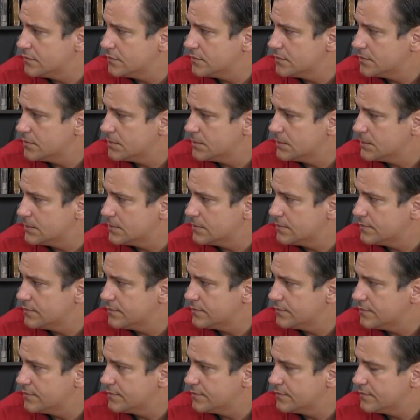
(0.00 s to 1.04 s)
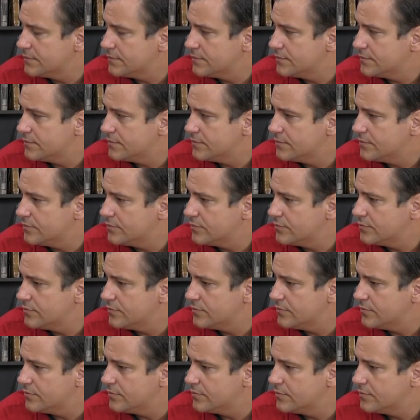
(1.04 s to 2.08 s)

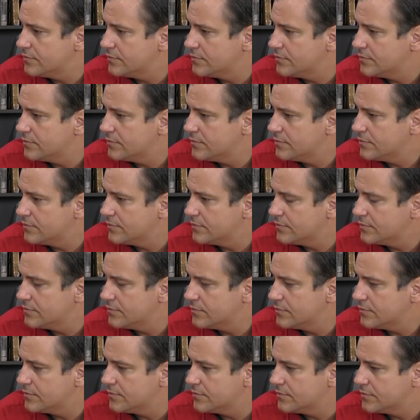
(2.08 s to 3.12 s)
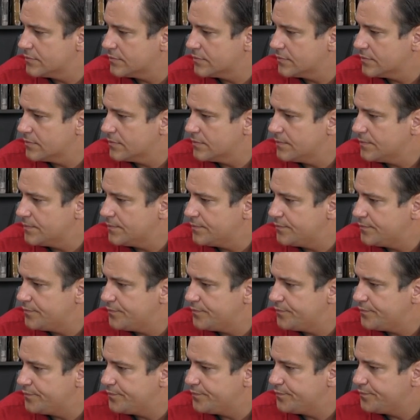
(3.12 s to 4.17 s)

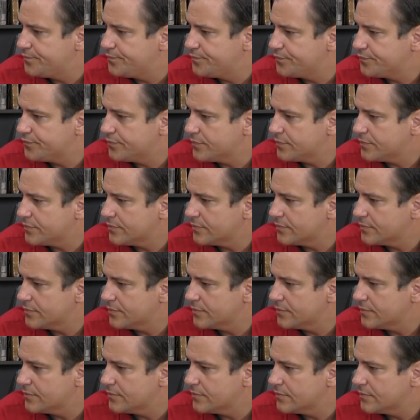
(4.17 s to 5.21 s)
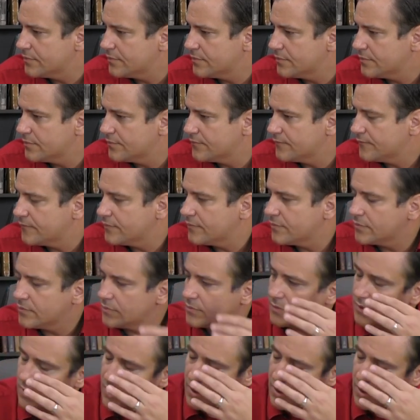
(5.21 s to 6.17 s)
(not speaking)